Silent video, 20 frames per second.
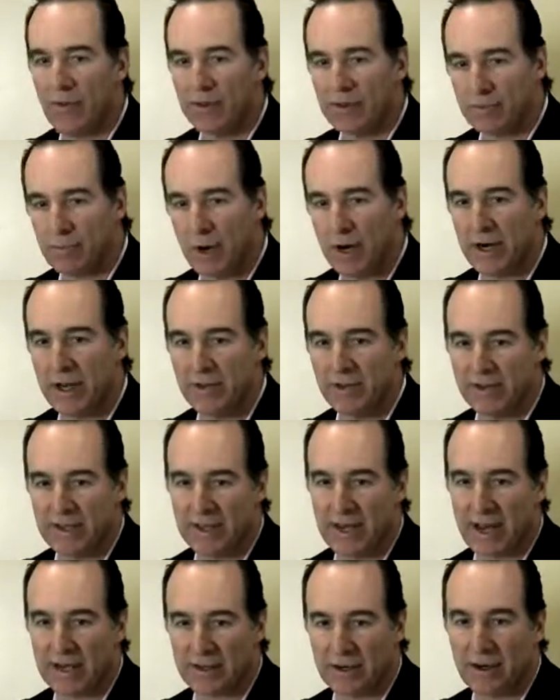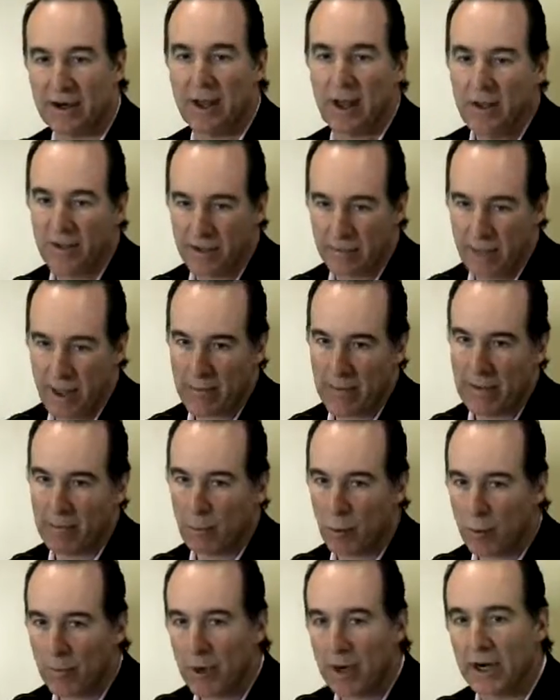There's money in the sector, and maybe
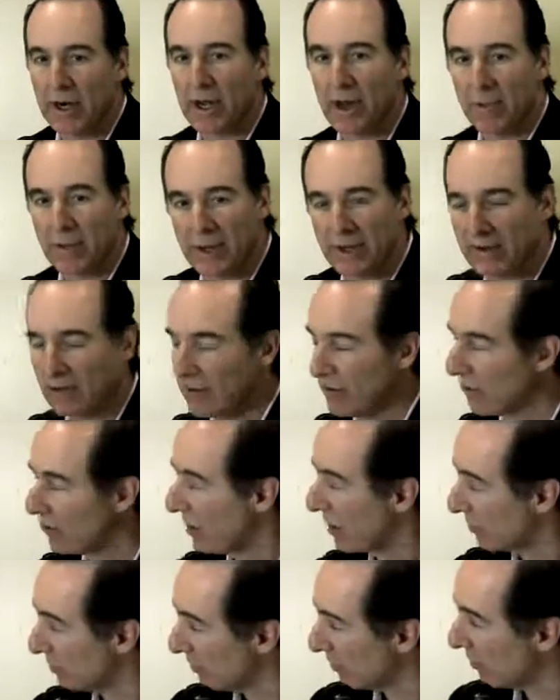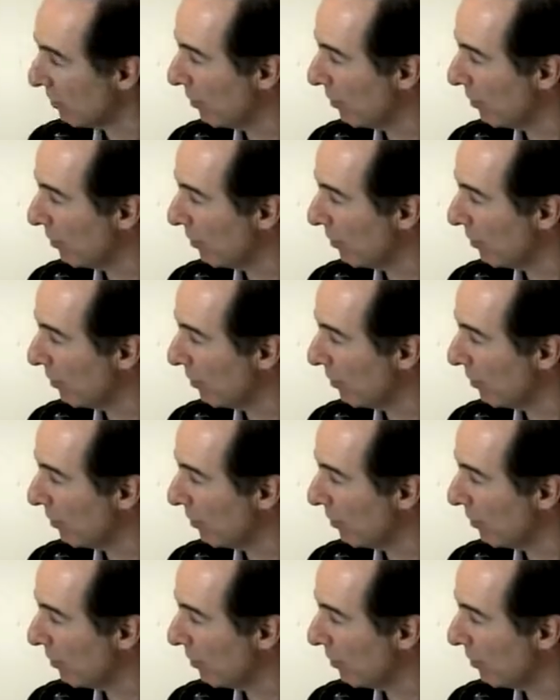more money coming into the sector.